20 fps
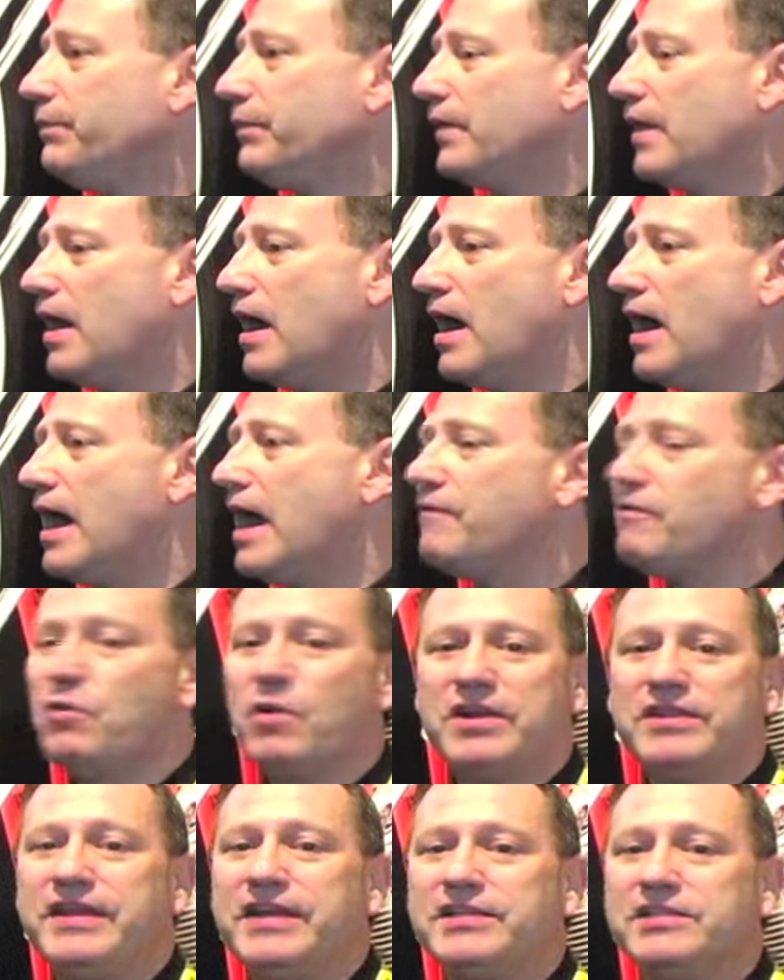
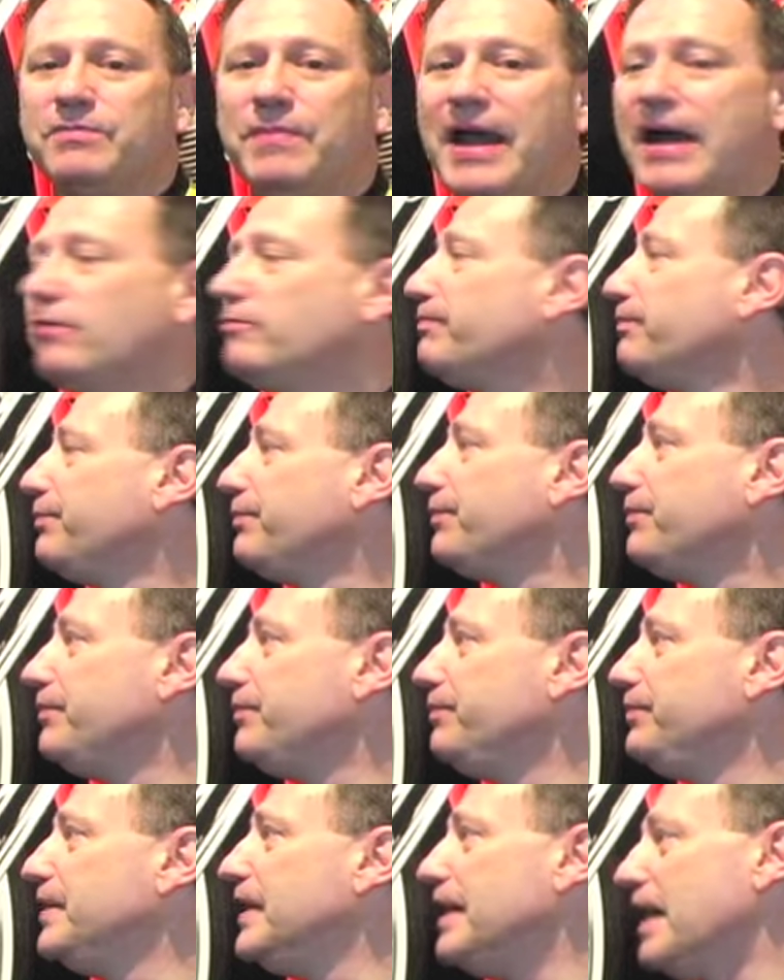everyone thinks about
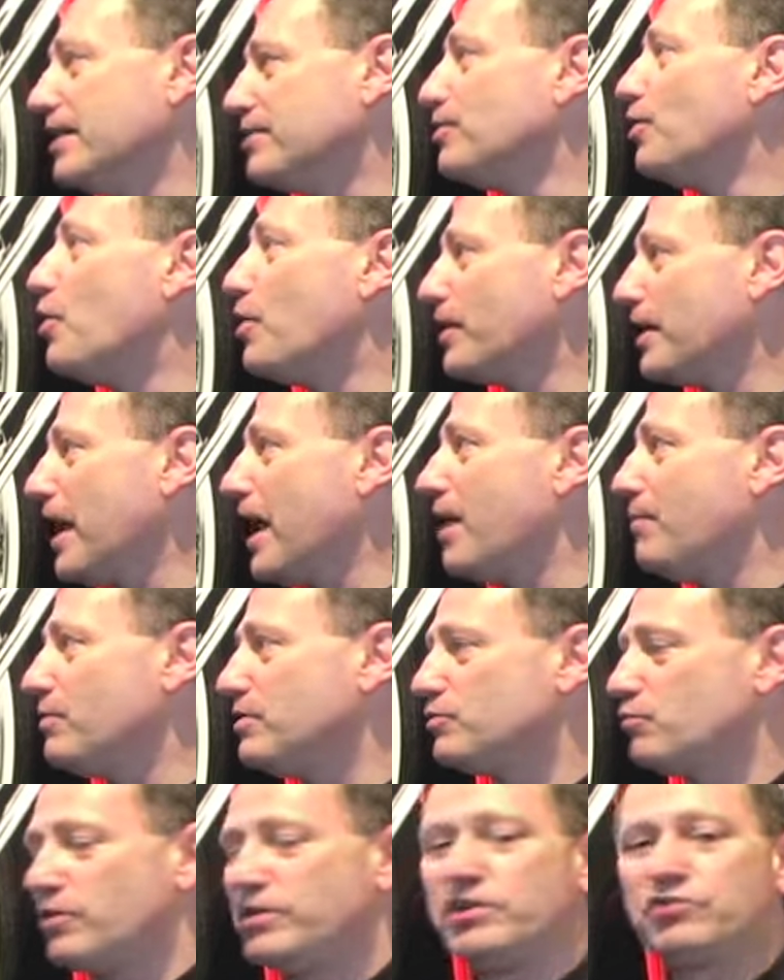DSLR
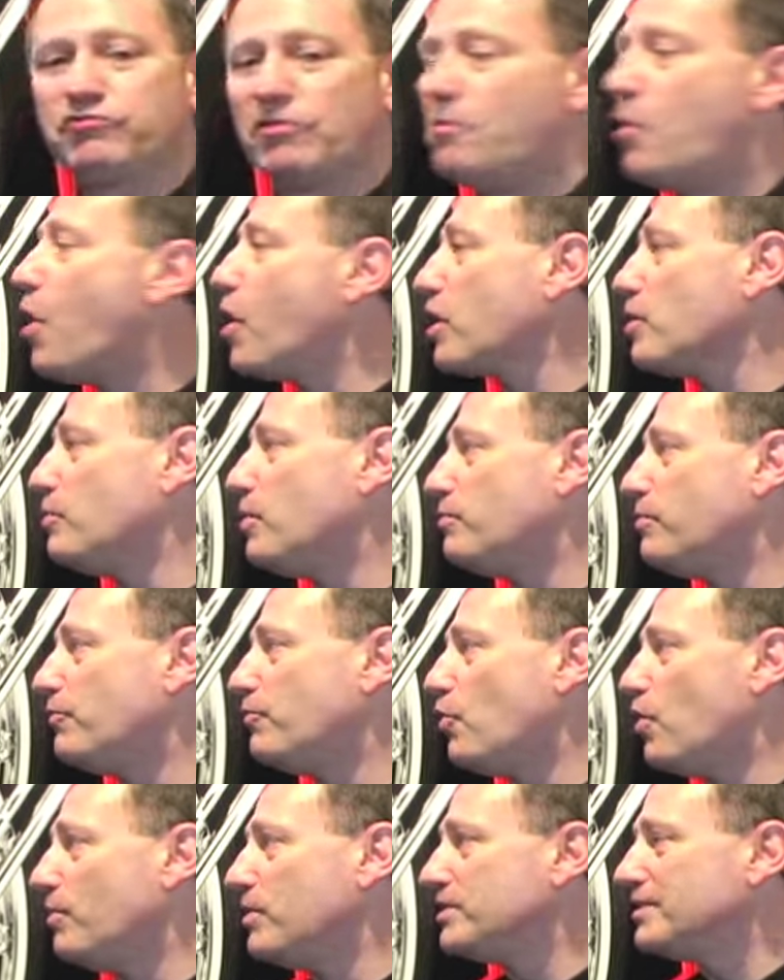cameras with its remarkable
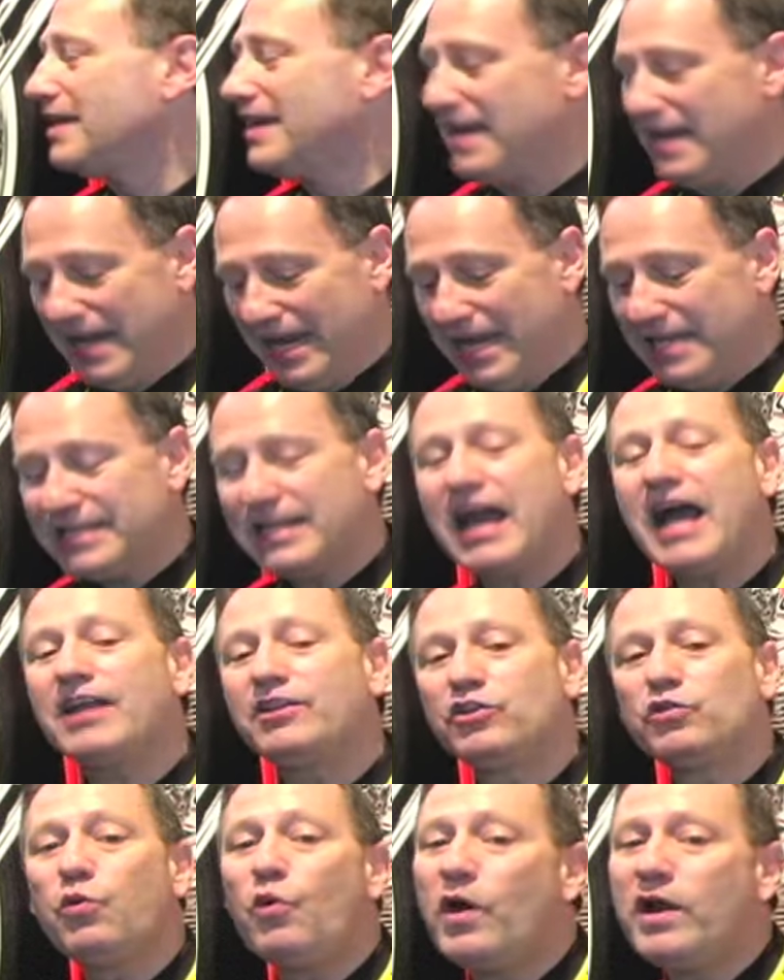performance. It's
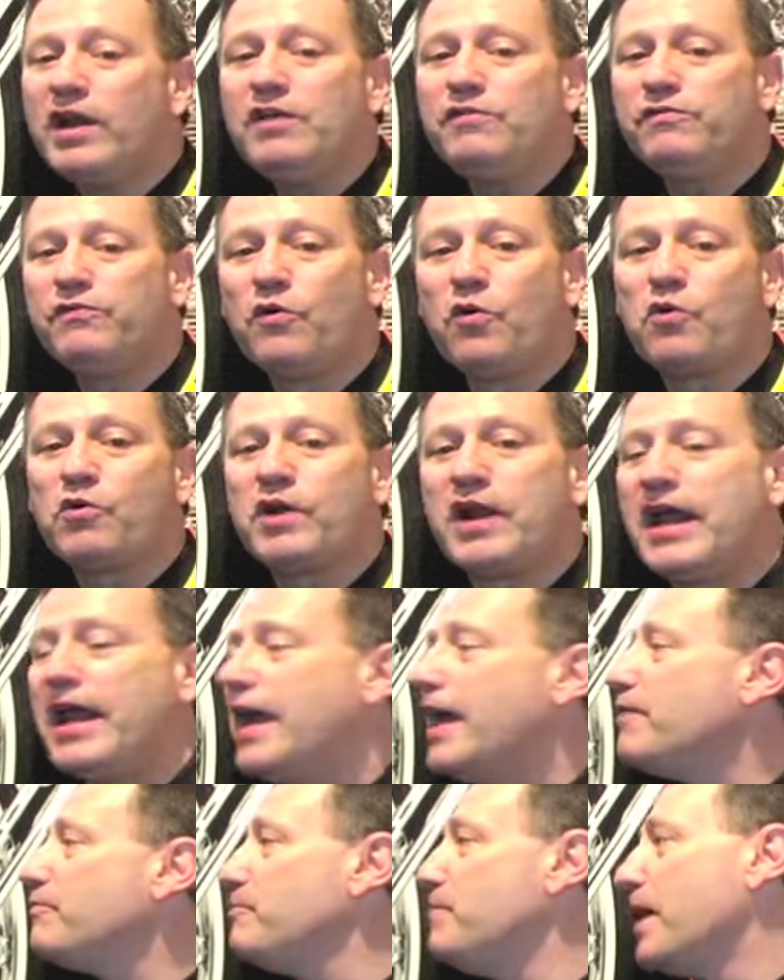got
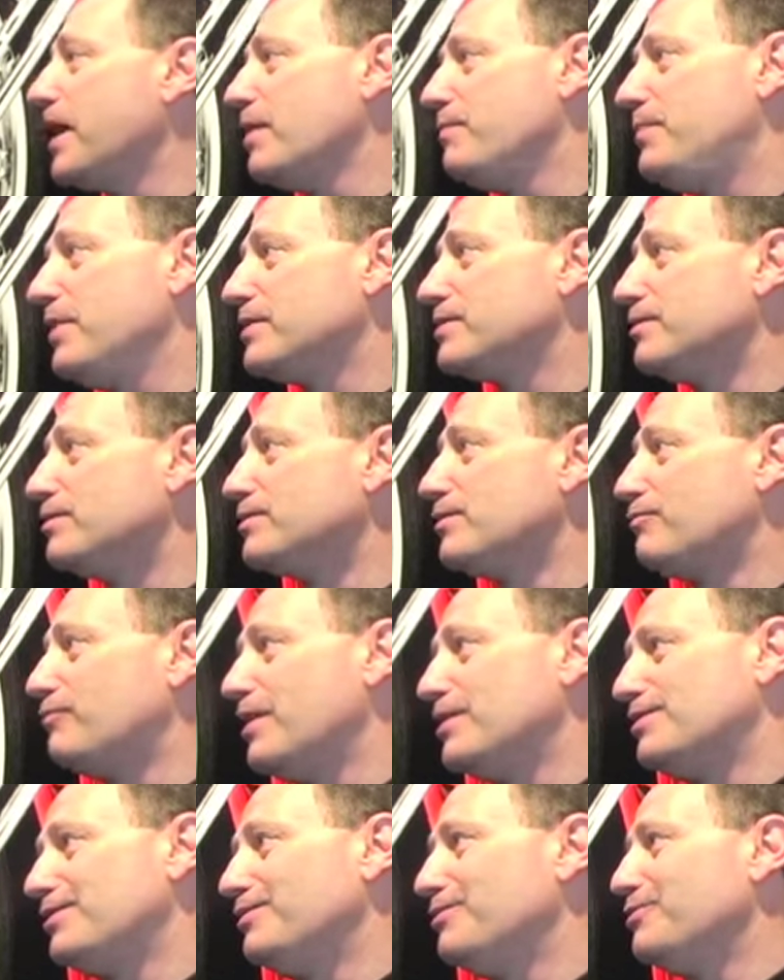24.5 megapixels of
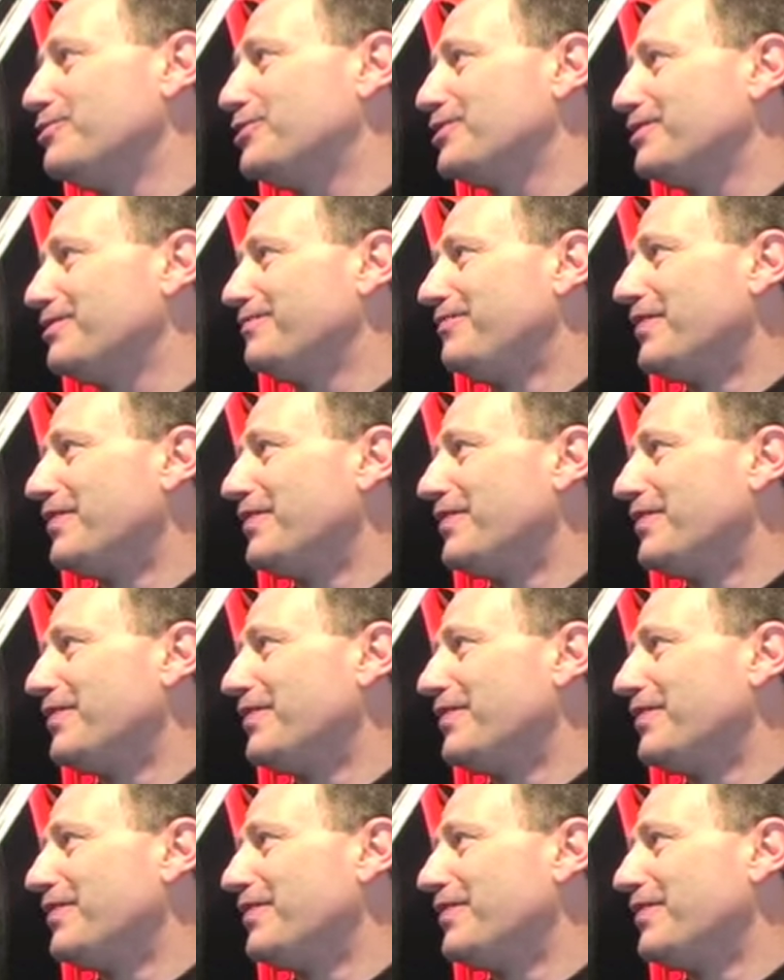resolution.